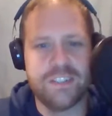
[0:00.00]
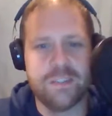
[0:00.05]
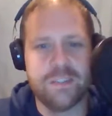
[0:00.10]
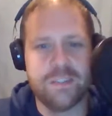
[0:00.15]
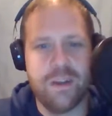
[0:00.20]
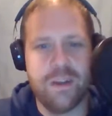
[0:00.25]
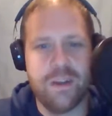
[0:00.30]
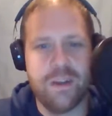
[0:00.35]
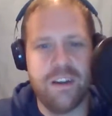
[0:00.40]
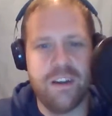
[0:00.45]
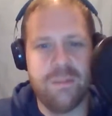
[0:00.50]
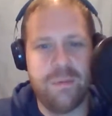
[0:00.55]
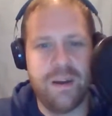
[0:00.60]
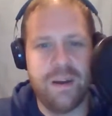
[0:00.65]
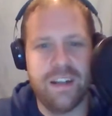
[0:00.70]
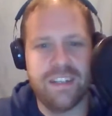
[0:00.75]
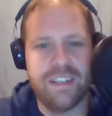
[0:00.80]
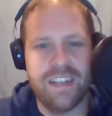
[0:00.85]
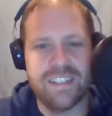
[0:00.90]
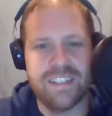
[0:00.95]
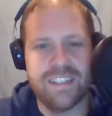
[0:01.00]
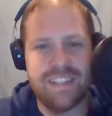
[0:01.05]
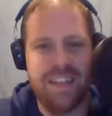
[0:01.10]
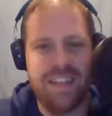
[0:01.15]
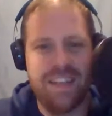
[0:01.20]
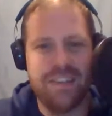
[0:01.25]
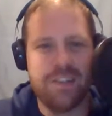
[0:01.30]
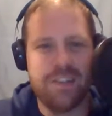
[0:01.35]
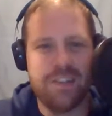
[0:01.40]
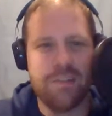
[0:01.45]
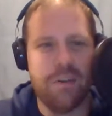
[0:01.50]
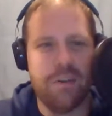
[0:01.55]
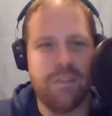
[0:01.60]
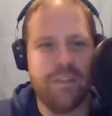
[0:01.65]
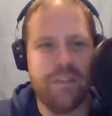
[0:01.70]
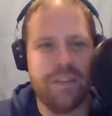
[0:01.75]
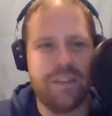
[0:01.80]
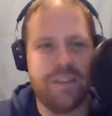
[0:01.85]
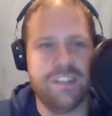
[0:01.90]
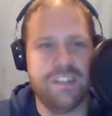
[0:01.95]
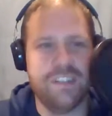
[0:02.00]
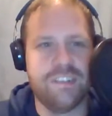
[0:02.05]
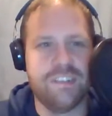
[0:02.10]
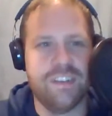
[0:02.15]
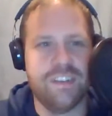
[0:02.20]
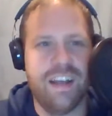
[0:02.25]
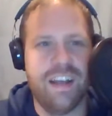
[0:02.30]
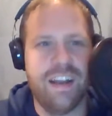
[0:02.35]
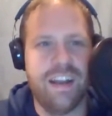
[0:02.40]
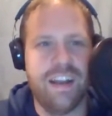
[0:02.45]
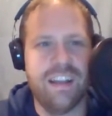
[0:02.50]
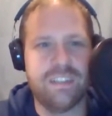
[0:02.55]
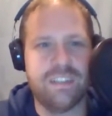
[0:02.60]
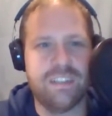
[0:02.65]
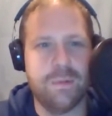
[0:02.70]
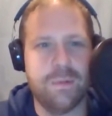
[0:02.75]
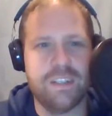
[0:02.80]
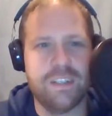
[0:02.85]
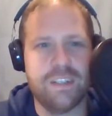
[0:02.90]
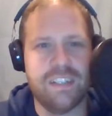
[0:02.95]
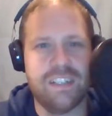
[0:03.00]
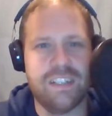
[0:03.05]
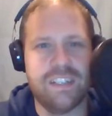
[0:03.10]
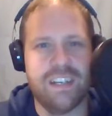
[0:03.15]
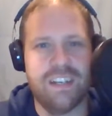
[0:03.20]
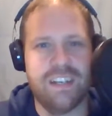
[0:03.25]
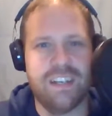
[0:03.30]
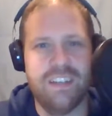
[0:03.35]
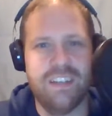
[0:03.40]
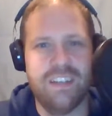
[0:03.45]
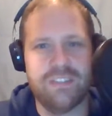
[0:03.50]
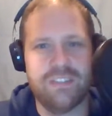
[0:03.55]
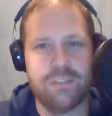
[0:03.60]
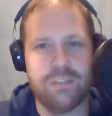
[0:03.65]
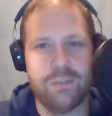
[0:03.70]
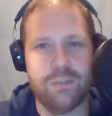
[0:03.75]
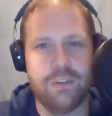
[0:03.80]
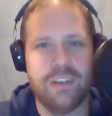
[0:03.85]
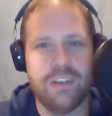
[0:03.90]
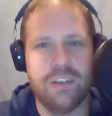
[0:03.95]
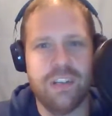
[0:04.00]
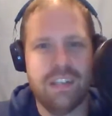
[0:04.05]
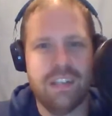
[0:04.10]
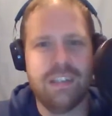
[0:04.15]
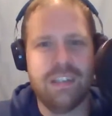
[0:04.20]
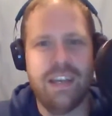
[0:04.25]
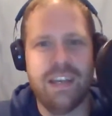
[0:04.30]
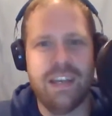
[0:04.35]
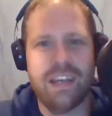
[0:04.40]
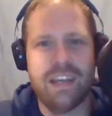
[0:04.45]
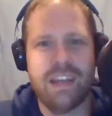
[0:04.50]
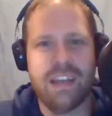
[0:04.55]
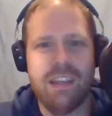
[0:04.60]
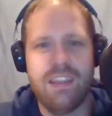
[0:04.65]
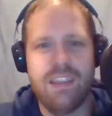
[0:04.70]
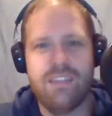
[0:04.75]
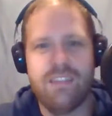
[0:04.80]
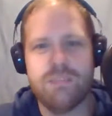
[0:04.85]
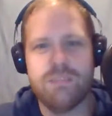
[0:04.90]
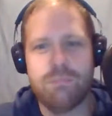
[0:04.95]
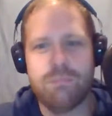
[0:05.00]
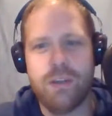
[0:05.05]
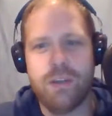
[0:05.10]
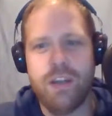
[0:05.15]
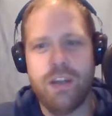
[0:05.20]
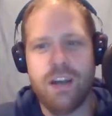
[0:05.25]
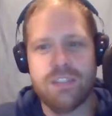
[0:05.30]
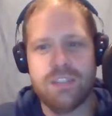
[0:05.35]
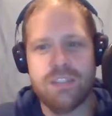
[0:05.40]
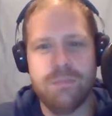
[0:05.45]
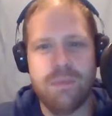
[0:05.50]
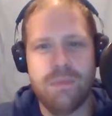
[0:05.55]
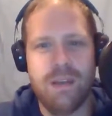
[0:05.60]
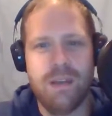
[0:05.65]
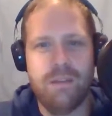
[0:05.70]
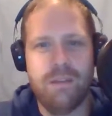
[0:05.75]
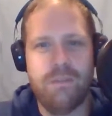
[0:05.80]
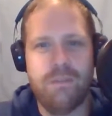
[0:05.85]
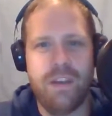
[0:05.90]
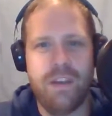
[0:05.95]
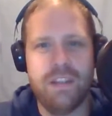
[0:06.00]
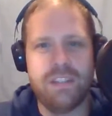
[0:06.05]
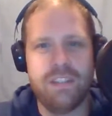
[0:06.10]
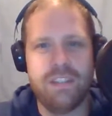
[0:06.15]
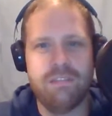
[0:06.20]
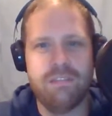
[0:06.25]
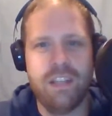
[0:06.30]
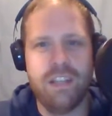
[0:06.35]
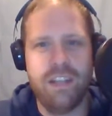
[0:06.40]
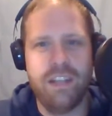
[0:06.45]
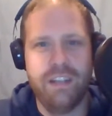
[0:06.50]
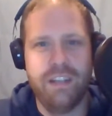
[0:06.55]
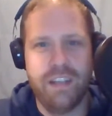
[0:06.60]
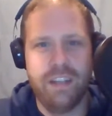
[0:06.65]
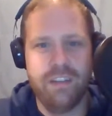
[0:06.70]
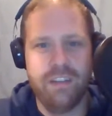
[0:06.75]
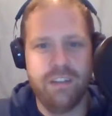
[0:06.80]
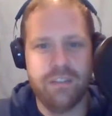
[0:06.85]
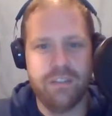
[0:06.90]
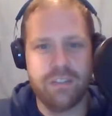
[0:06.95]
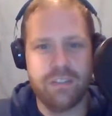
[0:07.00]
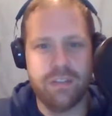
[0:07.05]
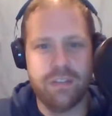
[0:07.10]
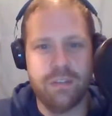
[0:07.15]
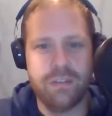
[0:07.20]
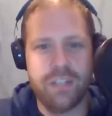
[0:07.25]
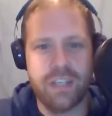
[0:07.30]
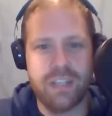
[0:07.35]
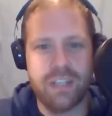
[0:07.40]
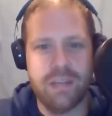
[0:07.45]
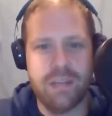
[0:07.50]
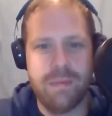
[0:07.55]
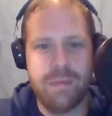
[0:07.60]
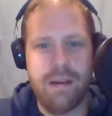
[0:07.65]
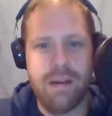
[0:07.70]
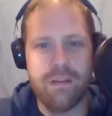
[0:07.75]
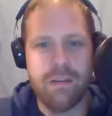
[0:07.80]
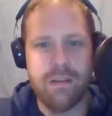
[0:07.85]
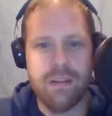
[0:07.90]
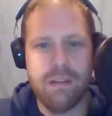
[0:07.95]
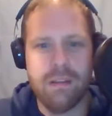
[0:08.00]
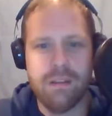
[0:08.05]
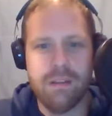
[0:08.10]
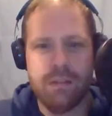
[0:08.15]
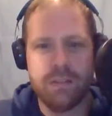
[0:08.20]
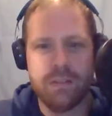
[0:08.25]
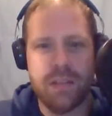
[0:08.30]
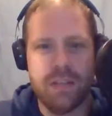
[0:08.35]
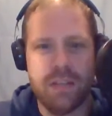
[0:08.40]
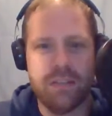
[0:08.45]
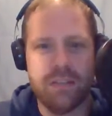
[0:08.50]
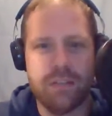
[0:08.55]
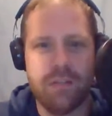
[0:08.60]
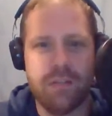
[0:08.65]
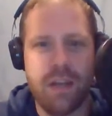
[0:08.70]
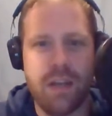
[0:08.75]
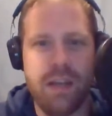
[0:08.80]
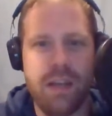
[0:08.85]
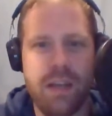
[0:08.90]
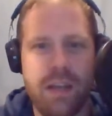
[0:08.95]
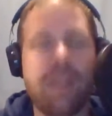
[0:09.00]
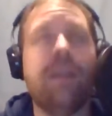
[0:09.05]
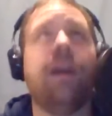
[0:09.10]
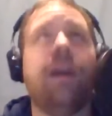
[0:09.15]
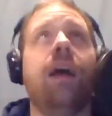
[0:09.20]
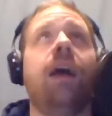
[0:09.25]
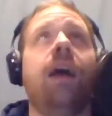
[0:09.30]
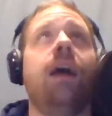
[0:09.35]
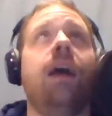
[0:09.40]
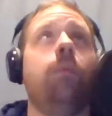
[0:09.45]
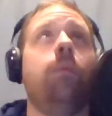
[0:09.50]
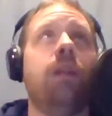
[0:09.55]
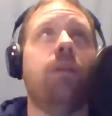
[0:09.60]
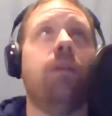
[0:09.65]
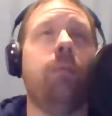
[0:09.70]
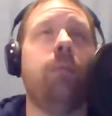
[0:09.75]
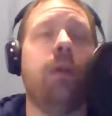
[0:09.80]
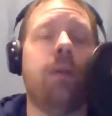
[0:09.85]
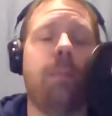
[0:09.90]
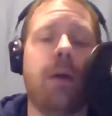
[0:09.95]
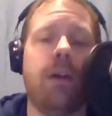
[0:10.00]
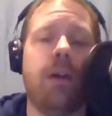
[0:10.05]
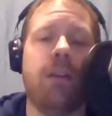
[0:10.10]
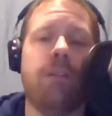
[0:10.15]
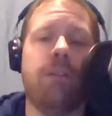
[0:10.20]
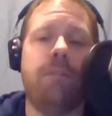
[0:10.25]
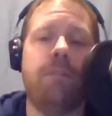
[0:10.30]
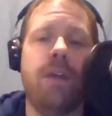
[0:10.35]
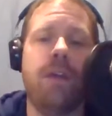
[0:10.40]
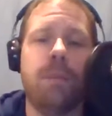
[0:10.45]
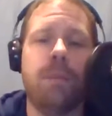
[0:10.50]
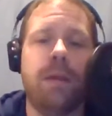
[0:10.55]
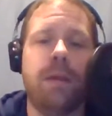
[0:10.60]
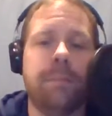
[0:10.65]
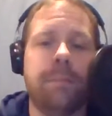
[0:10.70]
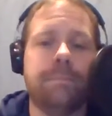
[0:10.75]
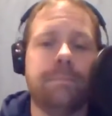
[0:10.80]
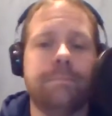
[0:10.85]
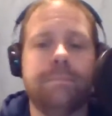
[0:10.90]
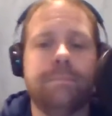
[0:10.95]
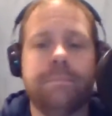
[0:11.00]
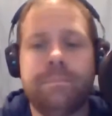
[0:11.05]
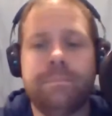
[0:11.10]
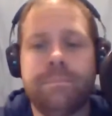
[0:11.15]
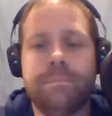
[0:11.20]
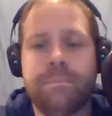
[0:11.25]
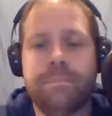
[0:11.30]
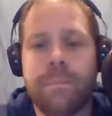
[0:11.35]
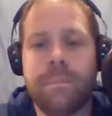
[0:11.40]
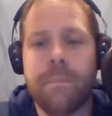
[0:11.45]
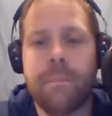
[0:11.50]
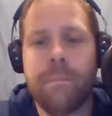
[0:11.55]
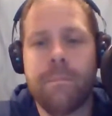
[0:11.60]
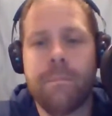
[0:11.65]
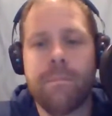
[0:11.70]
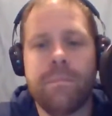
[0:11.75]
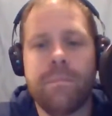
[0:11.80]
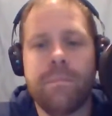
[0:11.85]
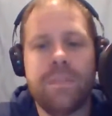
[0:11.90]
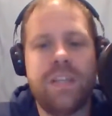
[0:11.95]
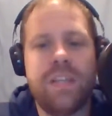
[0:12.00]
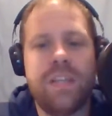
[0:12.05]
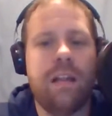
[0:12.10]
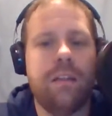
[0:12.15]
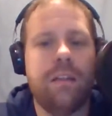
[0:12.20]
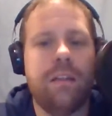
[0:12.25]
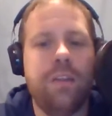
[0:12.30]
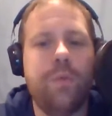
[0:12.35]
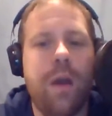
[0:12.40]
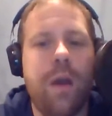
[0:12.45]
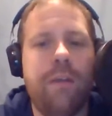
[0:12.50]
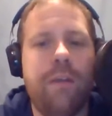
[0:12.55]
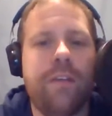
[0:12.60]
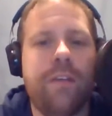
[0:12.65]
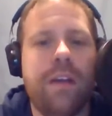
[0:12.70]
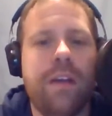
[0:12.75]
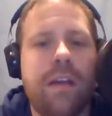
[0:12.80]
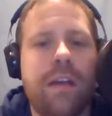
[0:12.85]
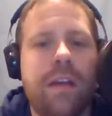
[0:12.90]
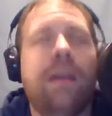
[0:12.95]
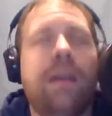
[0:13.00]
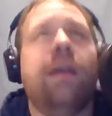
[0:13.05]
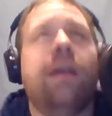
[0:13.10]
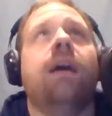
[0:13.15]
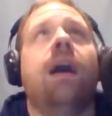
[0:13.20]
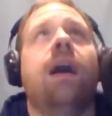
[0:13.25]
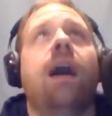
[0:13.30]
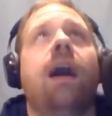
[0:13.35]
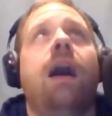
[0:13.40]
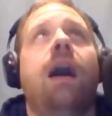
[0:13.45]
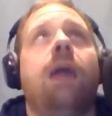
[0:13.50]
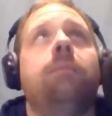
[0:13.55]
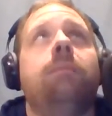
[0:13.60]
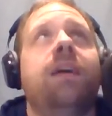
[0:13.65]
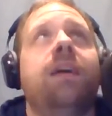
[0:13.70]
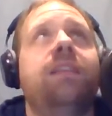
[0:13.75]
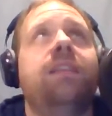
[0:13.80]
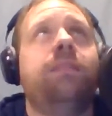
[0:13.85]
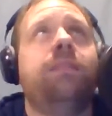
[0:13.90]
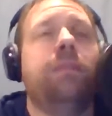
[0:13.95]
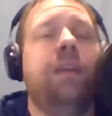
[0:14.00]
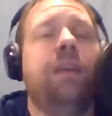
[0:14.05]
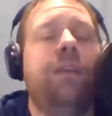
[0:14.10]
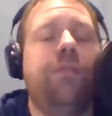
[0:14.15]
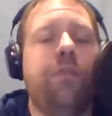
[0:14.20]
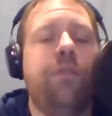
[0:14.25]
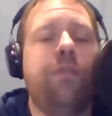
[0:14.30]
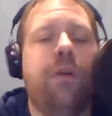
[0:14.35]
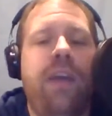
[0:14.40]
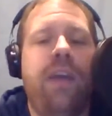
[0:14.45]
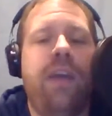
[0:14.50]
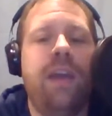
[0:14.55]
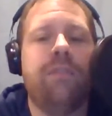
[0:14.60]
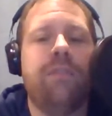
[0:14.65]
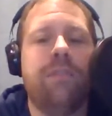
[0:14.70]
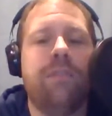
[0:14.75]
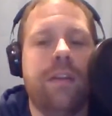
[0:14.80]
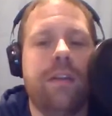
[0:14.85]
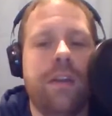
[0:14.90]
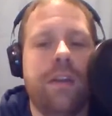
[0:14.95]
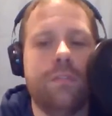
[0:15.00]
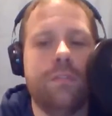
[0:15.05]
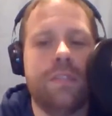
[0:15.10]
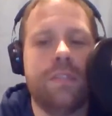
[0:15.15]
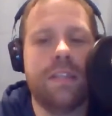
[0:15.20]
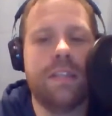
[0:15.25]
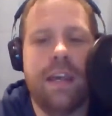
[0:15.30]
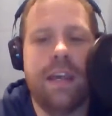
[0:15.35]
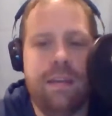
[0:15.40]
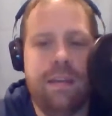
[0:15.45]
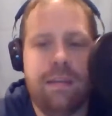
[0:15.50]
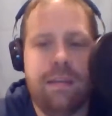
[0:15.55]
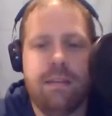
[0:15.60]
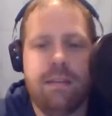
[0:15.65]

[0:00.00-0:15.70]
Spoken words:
to wear on a podcast night, you can go over to Gridiron Experts and click on their store link. They have some pretty awesome fantasy related gear there, so go check them out. Those guys are great, and we love being a part of the family. Sal, you have. I'm led to believe you have handwritten notes again.